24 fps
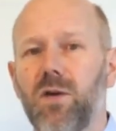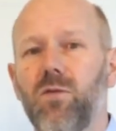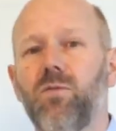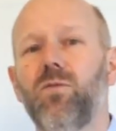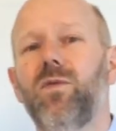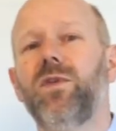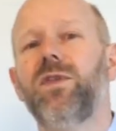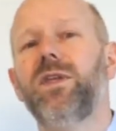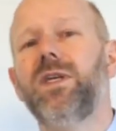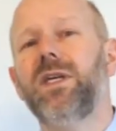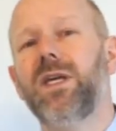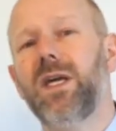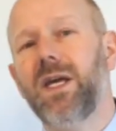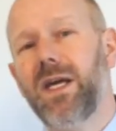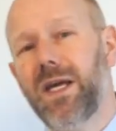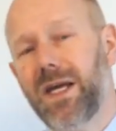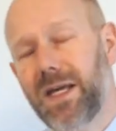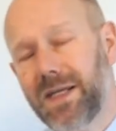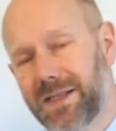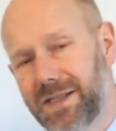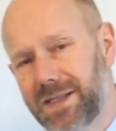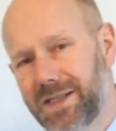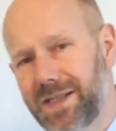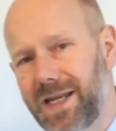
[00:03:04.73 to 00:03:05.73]
with the
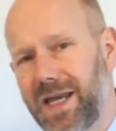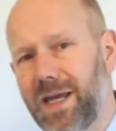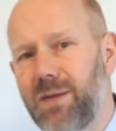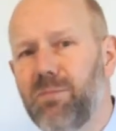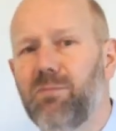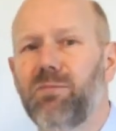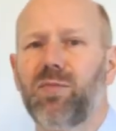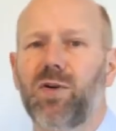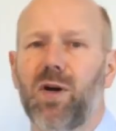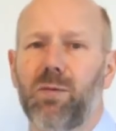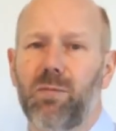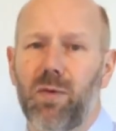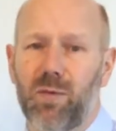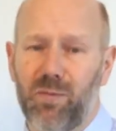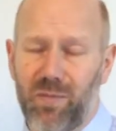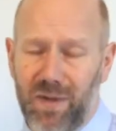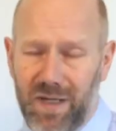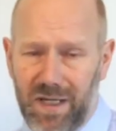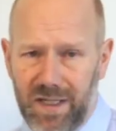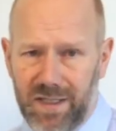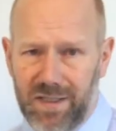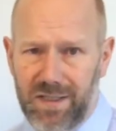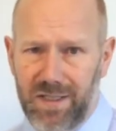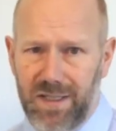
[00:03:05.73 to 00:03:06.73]
same
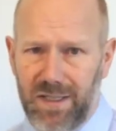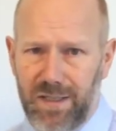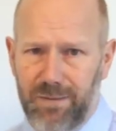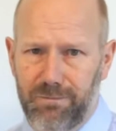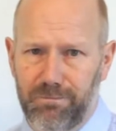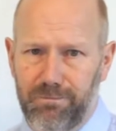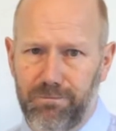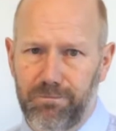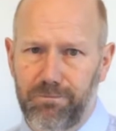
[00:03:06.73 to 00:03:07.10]
probability,